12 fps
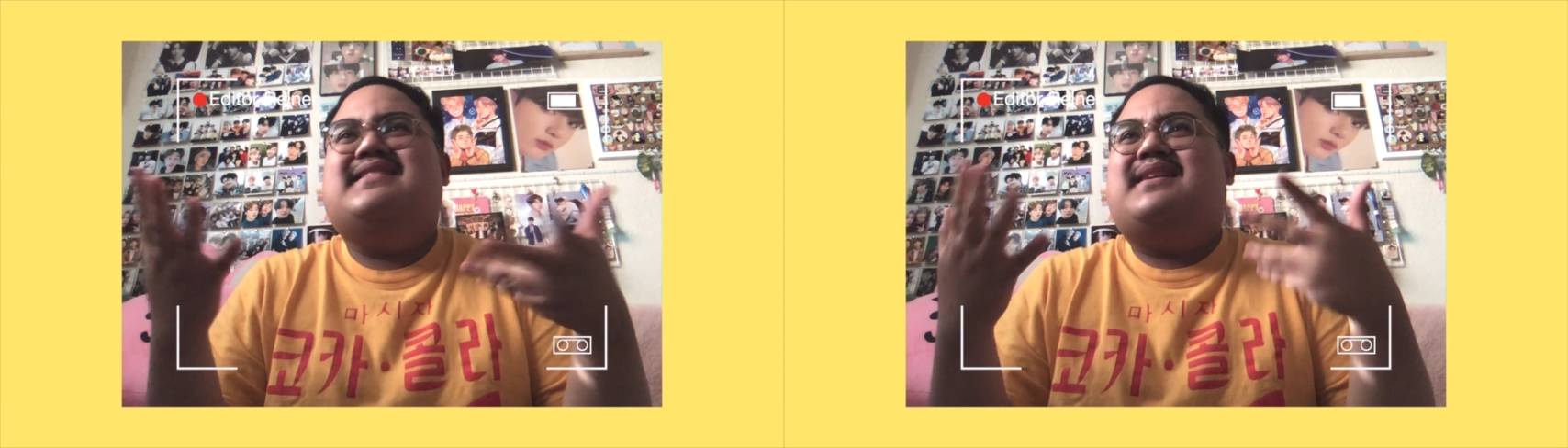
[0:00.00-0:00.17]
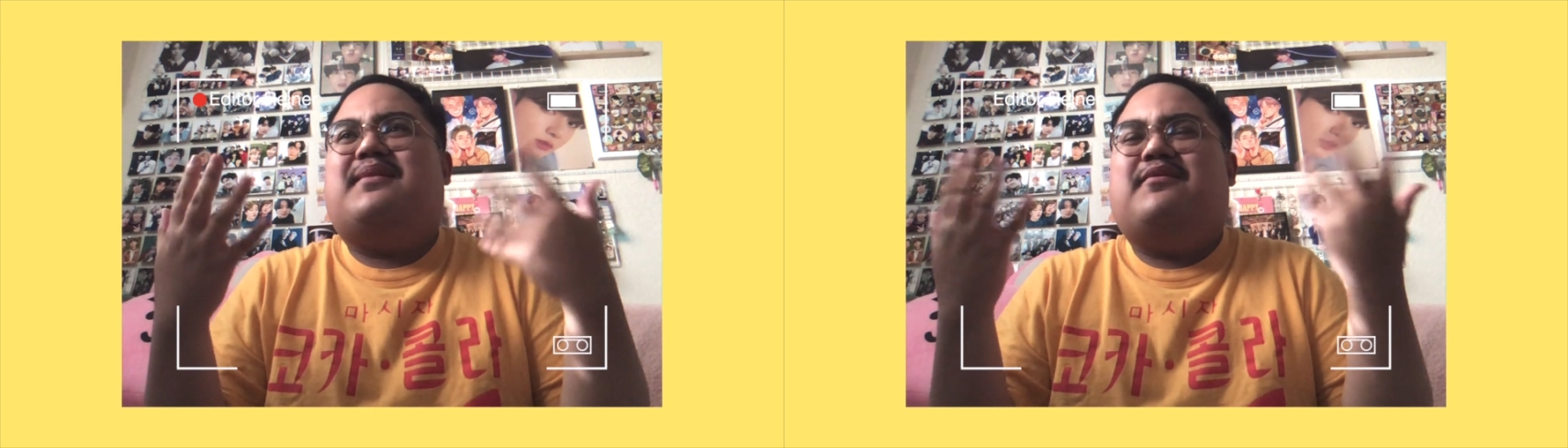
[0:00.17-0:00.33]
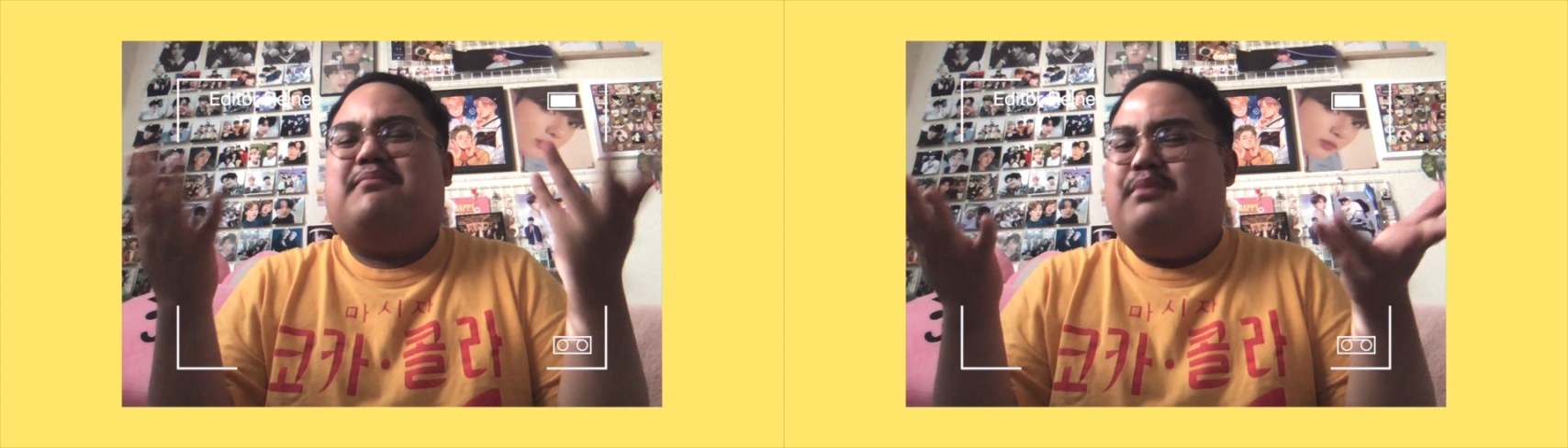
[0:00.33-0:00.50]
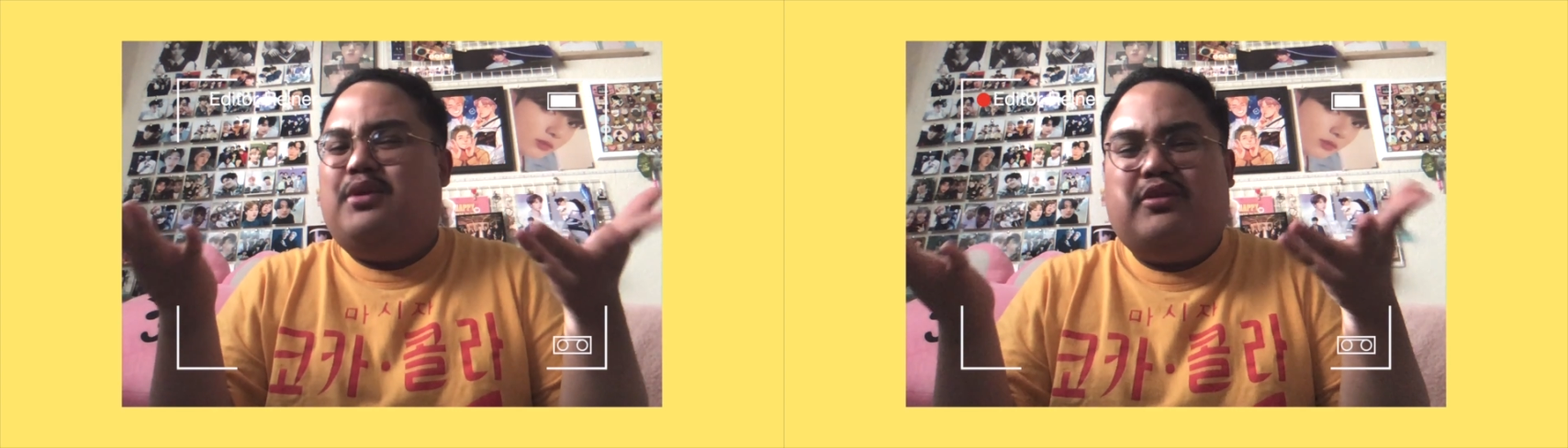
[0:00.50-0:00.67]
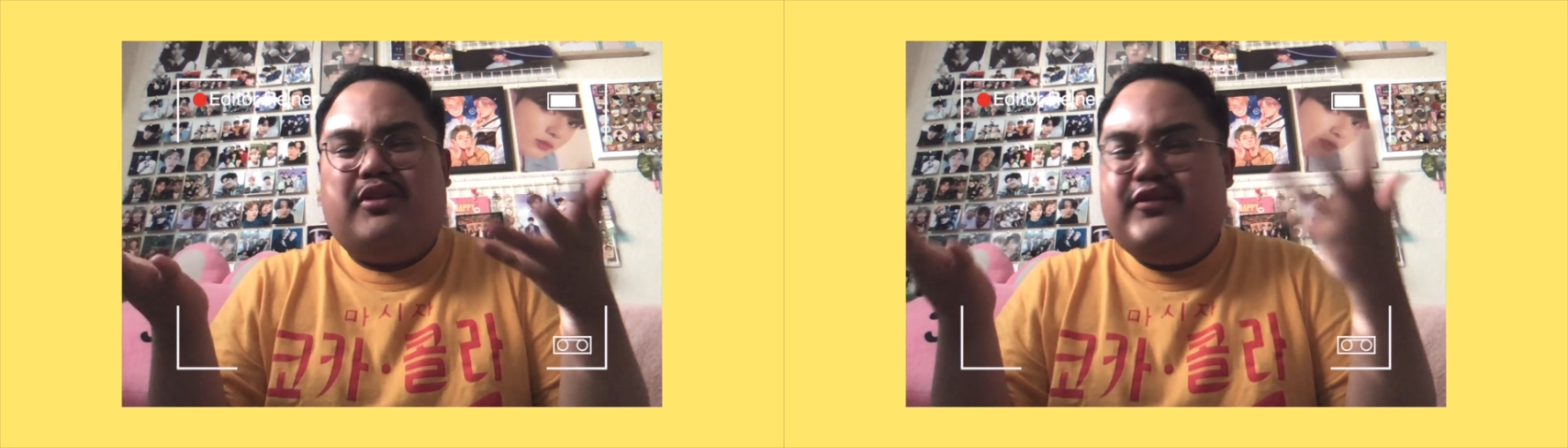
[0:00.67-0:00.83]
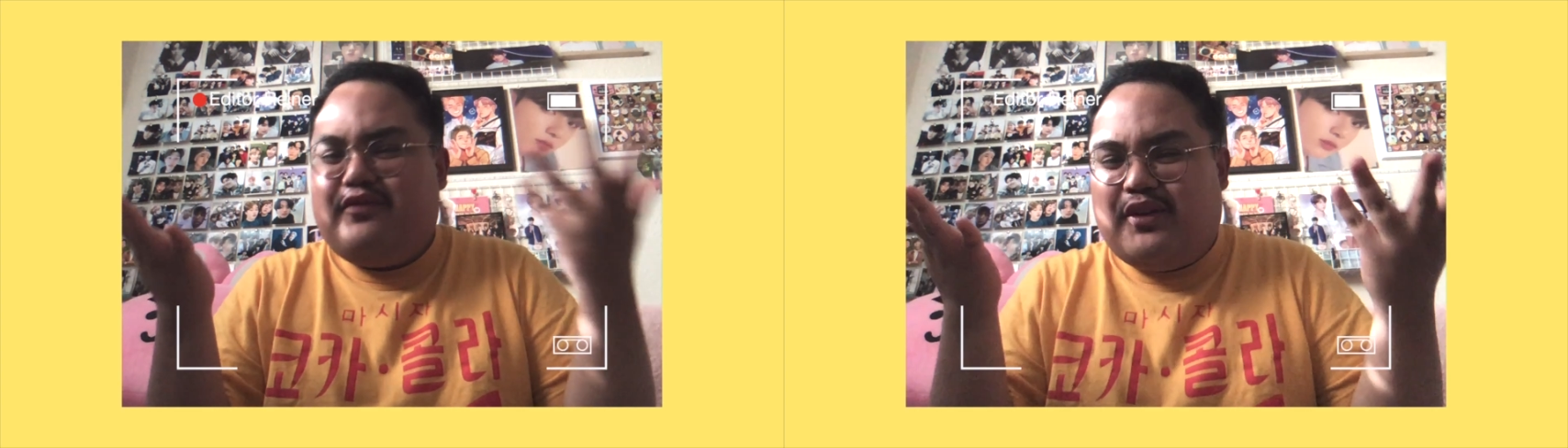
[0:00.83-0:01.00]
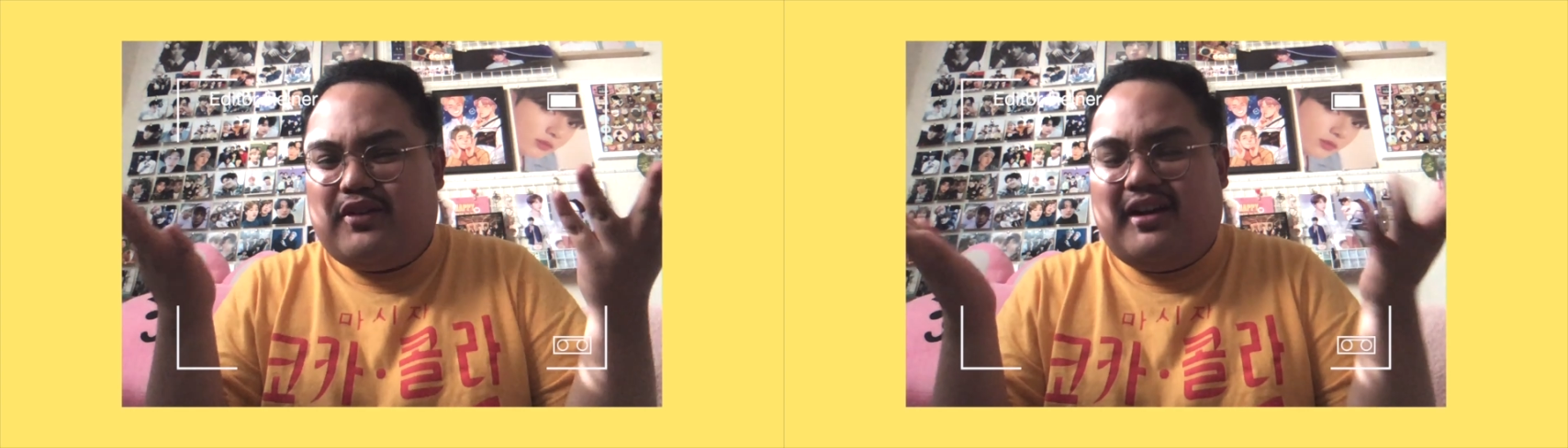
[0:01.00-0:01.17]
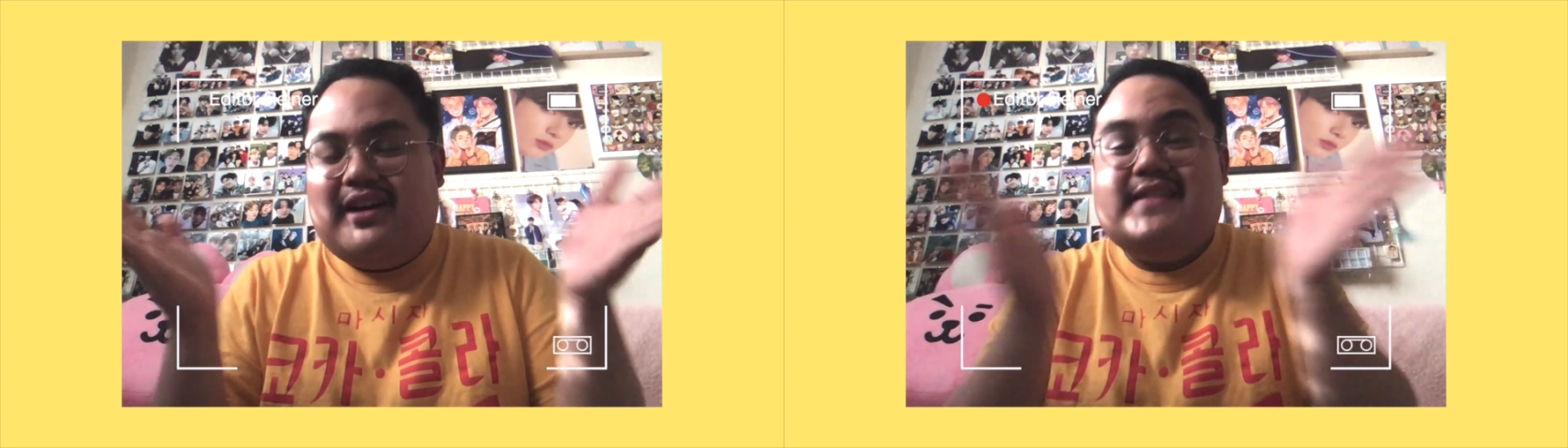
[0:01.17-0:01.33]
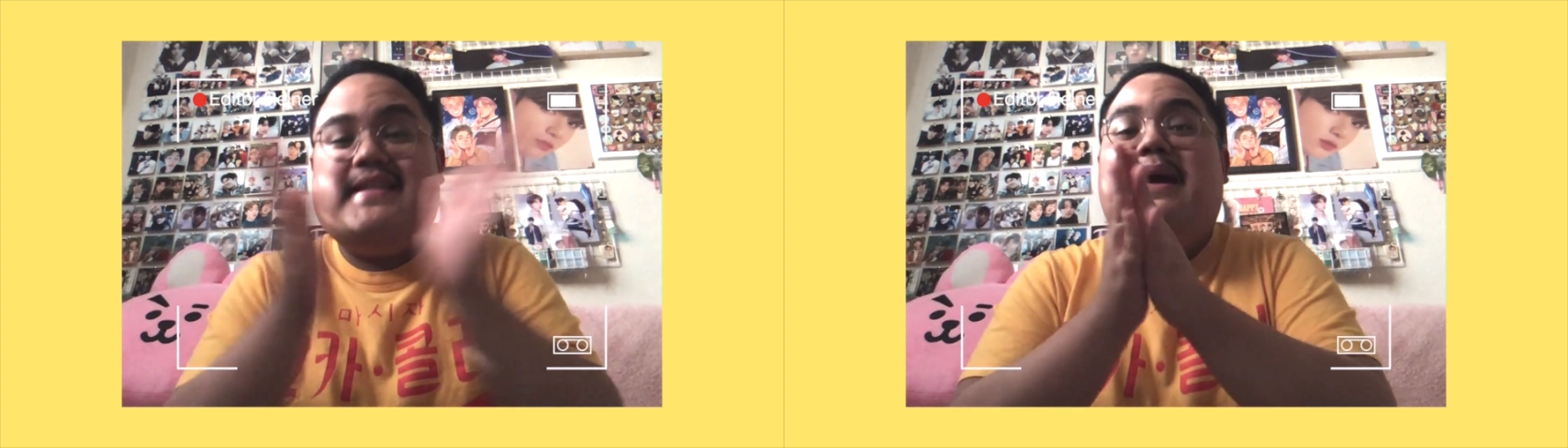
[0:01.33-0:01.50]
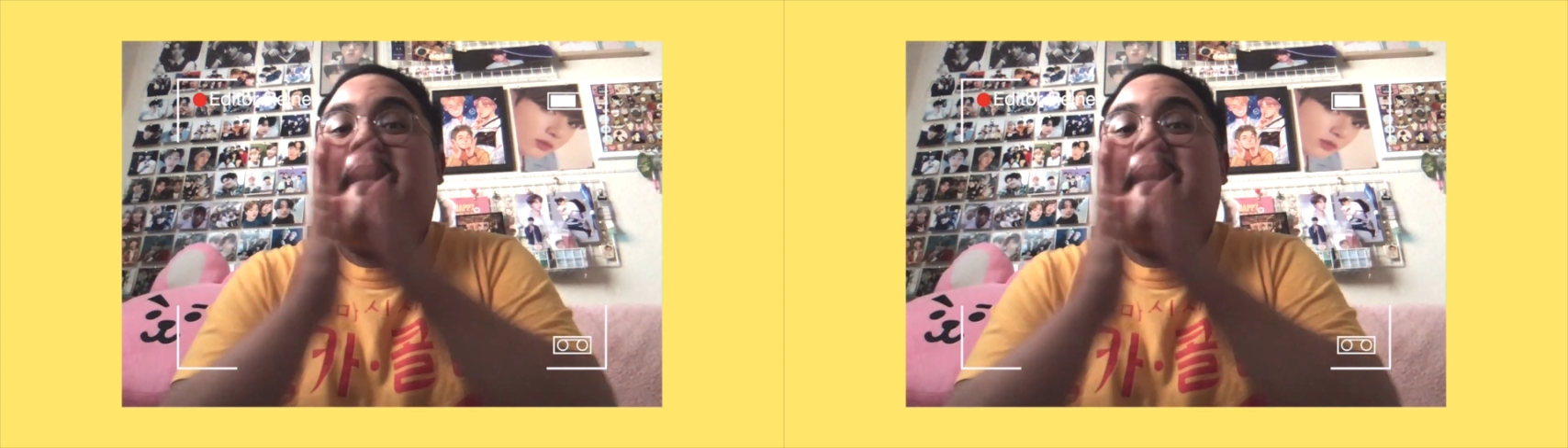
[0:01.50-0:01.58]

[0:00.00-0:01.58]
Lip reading: like Polaroid photo cards,